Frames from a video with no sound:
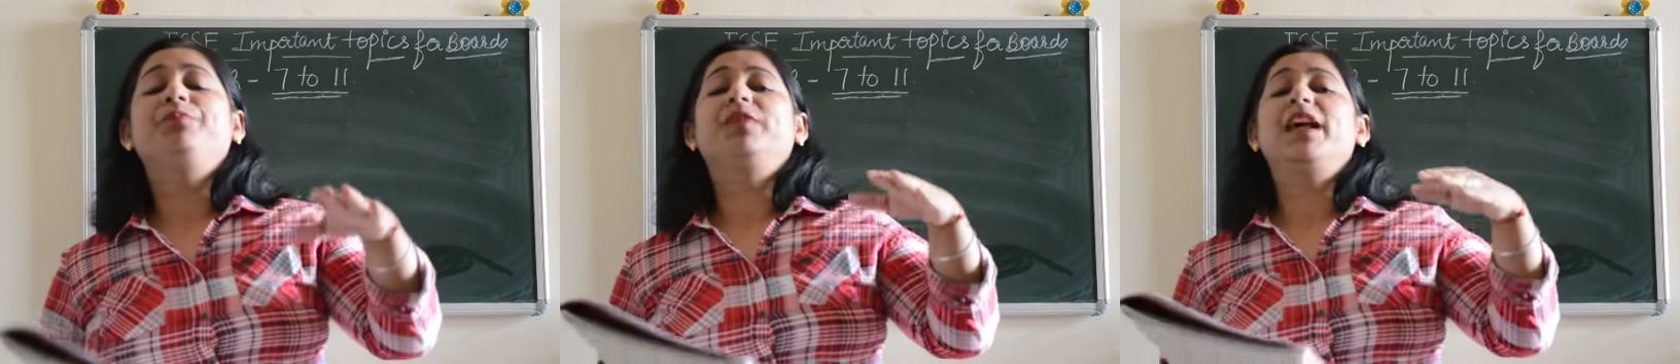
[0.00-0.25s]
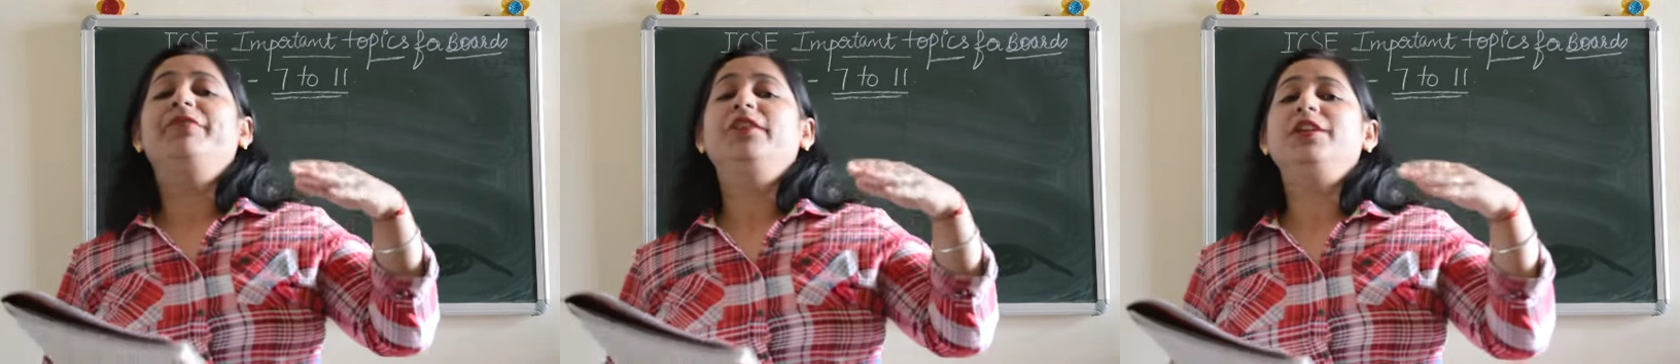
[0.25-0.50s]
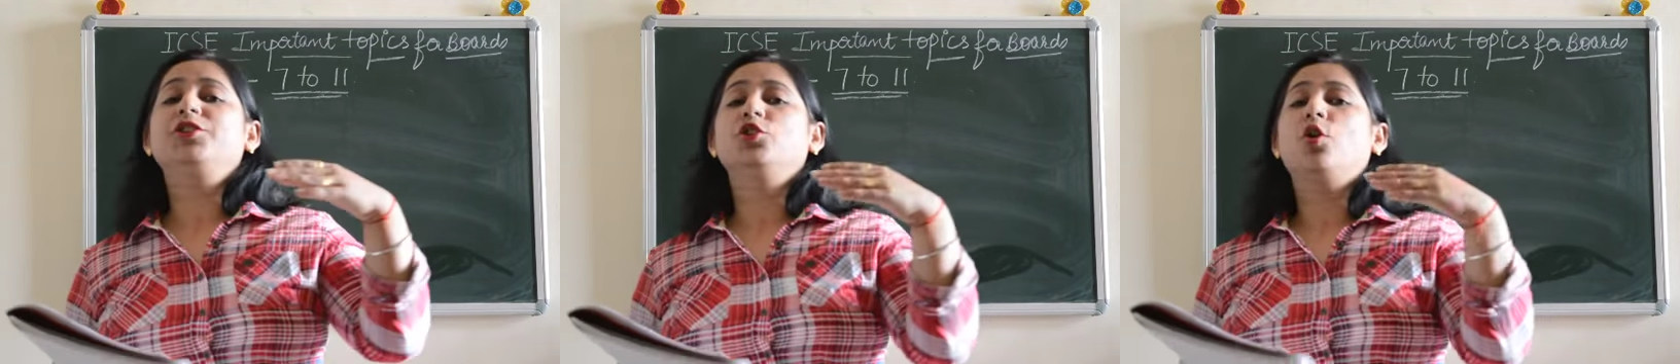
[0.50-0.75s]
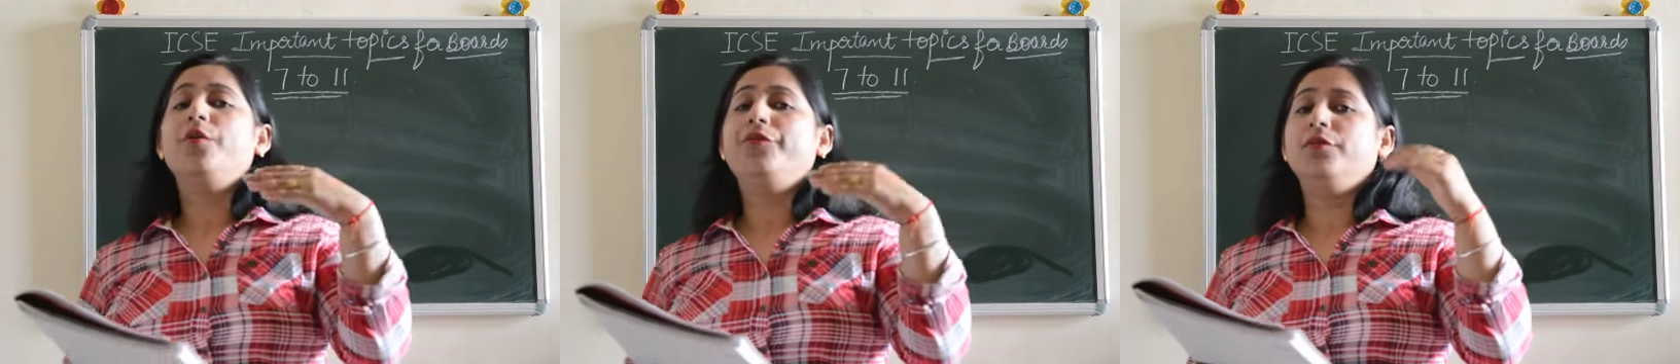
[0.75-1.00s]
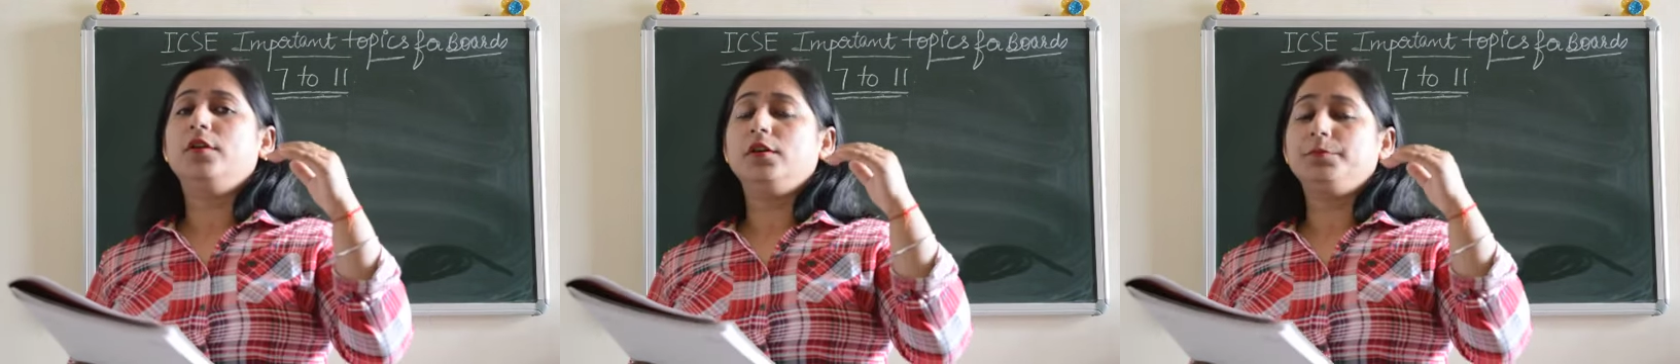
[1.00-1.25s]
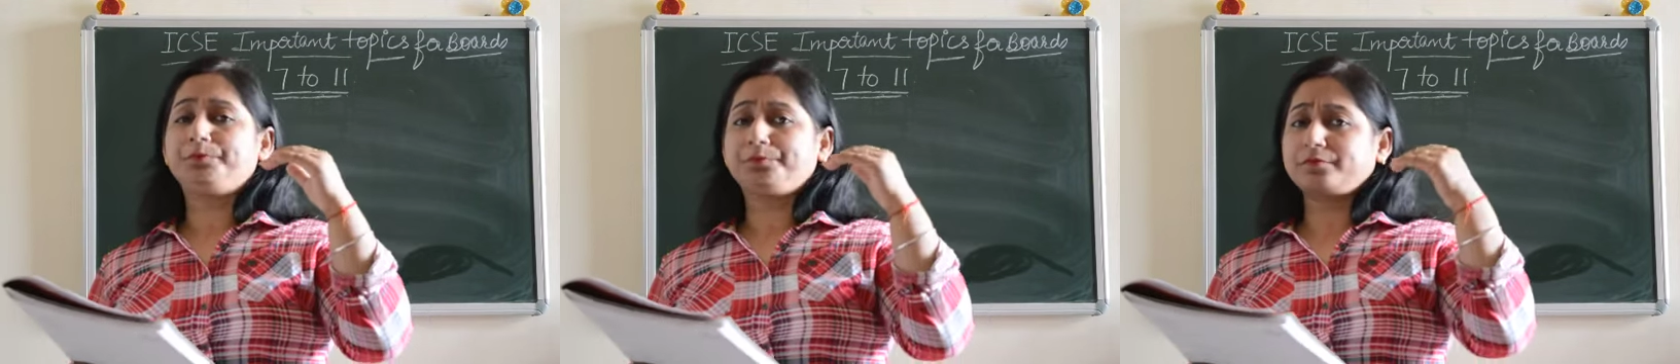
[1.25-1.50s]
definition
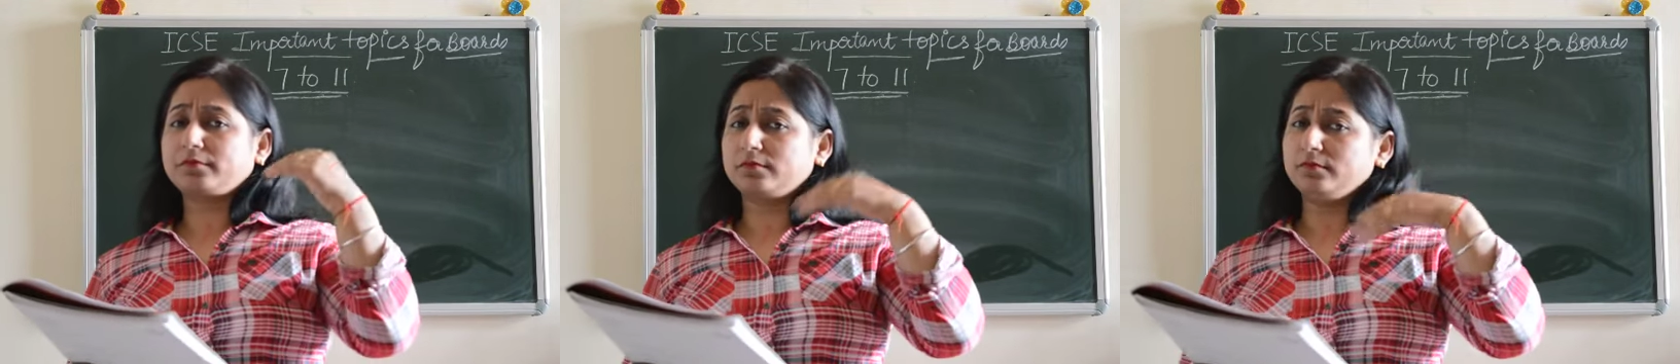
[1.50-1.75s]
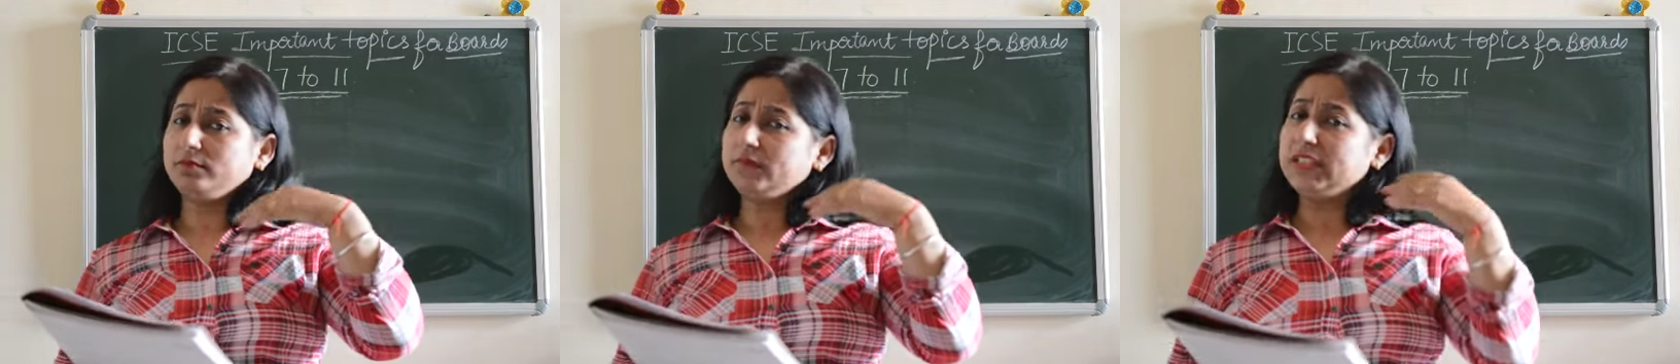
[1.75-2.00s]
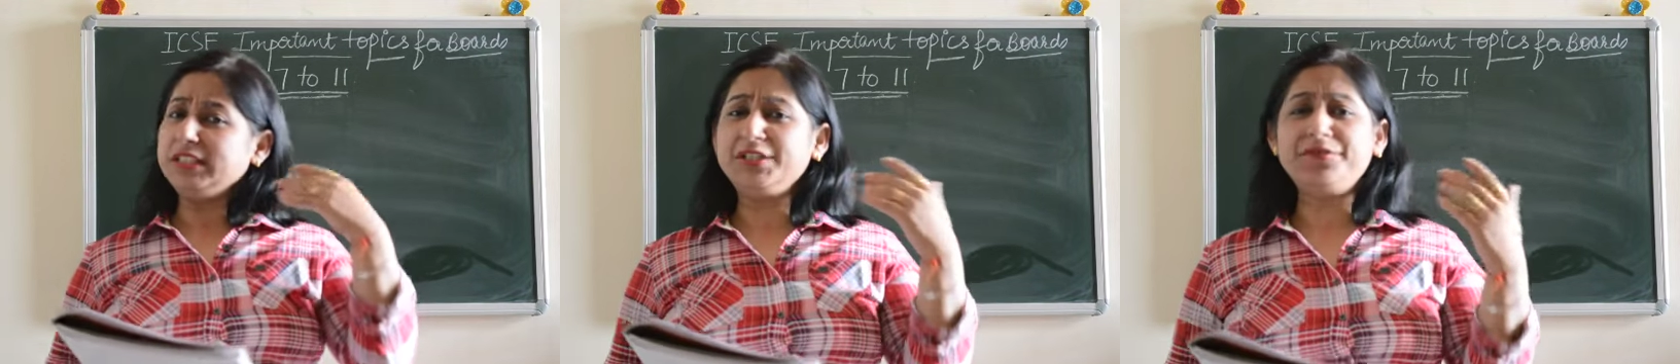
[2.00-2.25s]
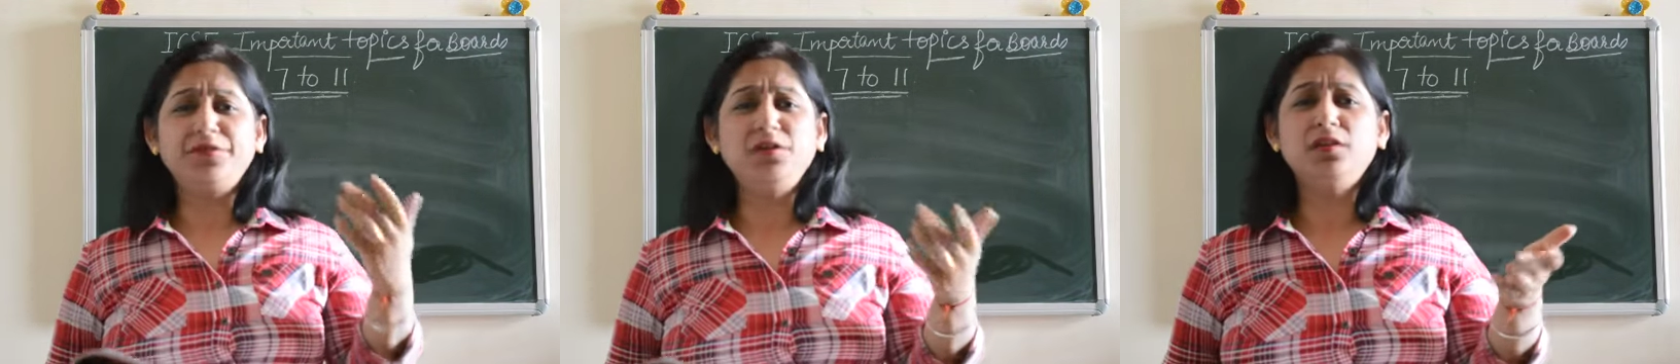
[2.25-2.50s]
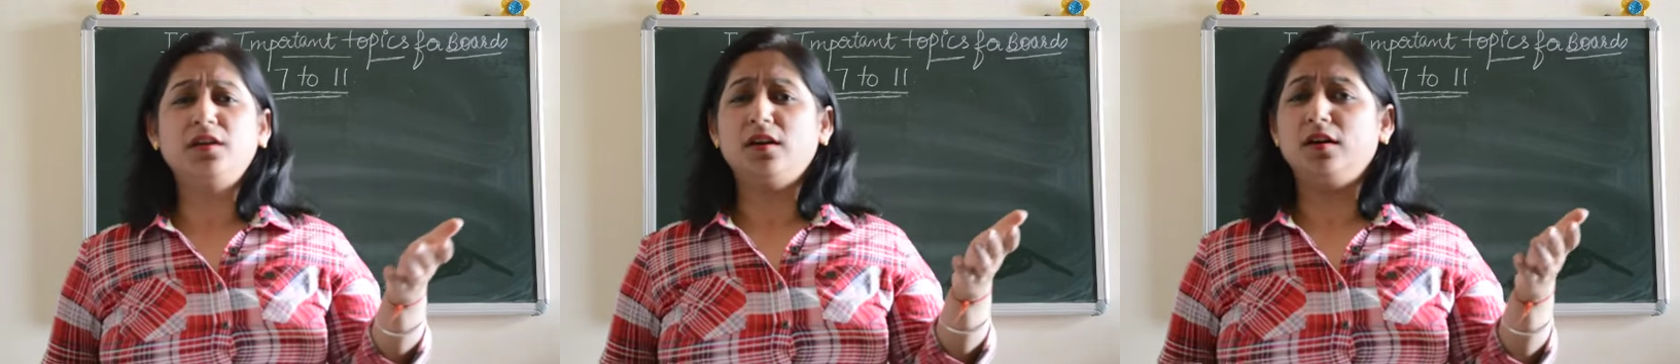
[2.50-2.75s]
of different